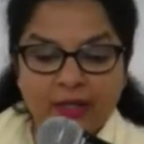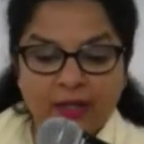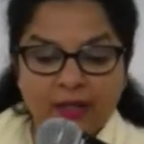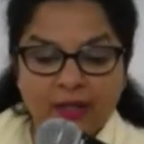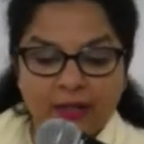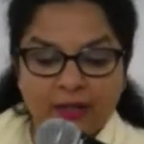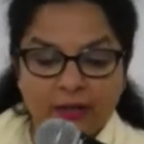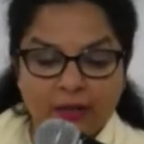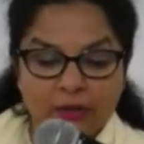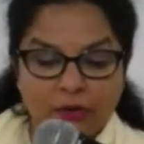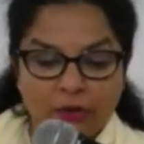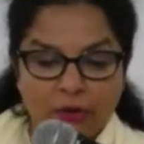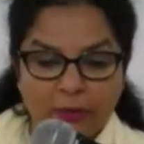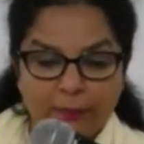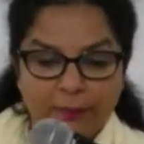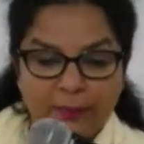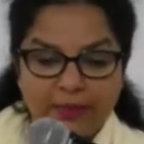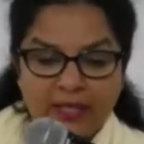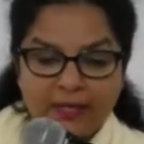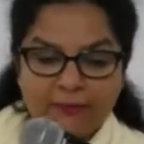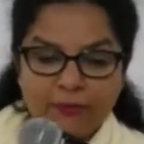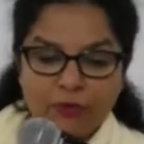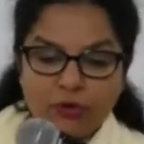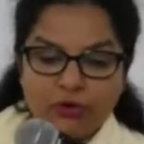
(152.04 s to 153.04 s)
uh,
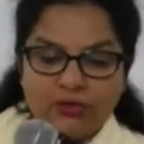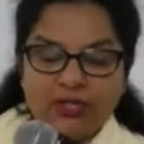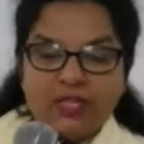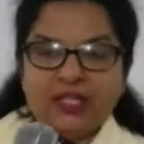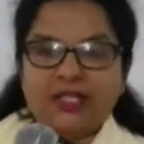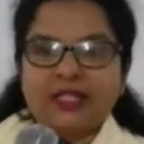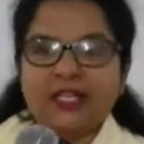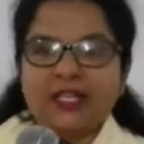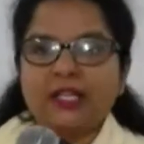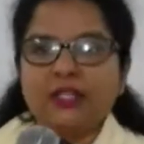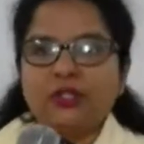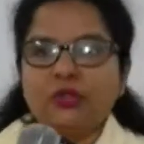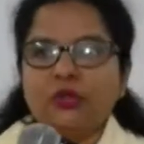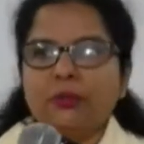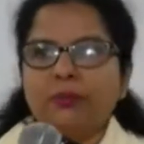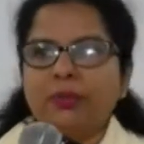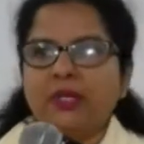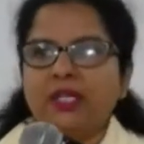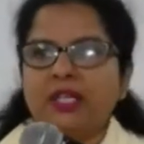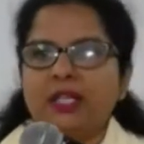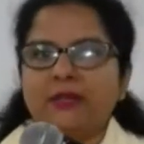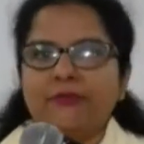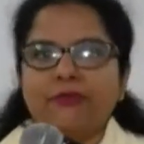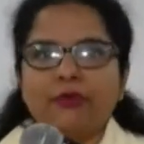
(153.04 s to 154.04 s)
copy. I've already sent you a
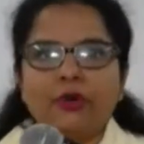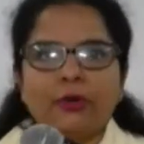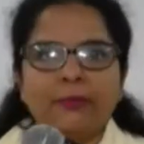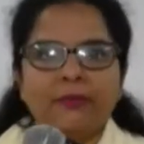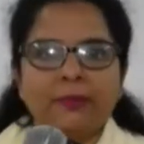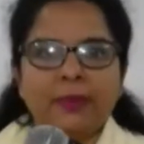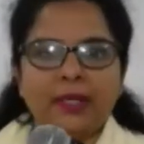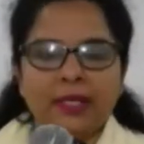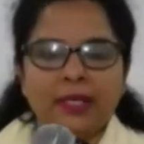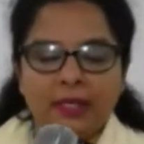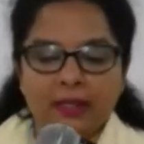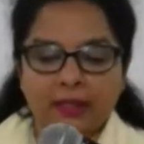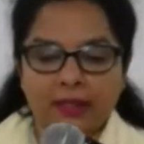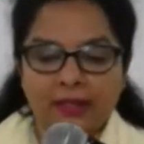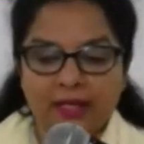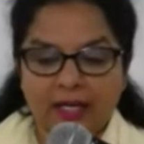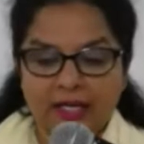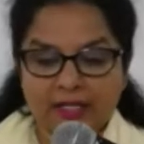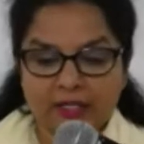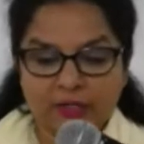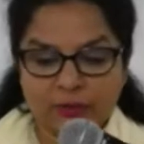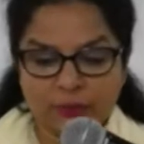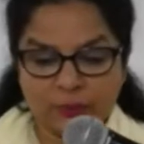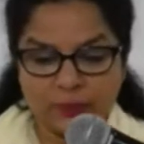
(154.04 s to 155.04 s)
PDF copy
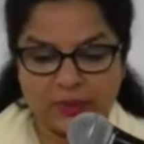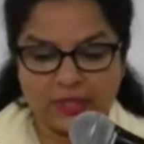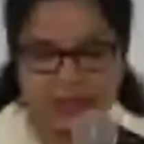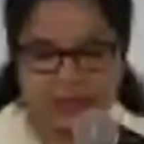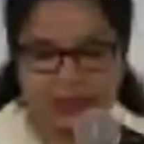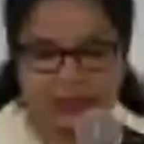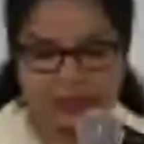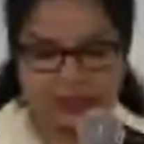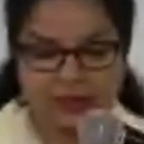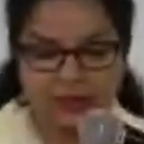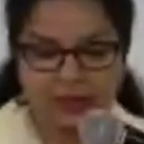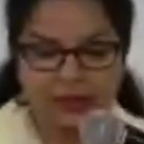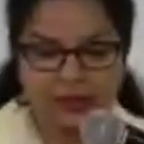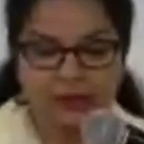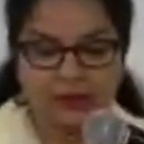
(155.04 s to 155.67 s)
last week